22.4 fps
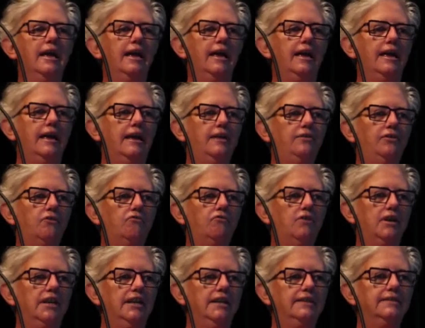And the
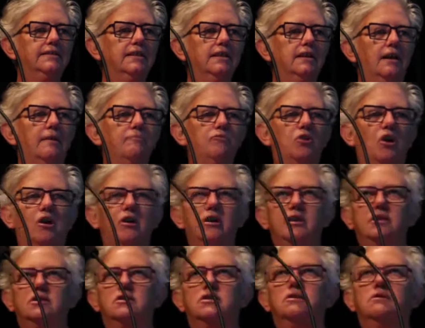reason I'm
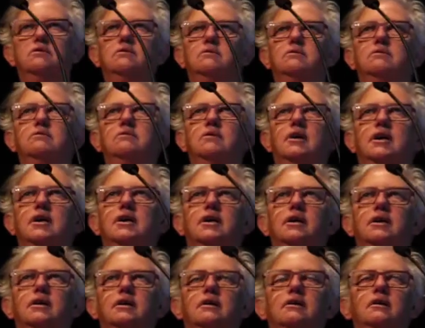going
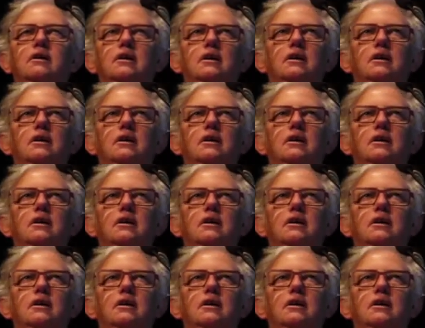to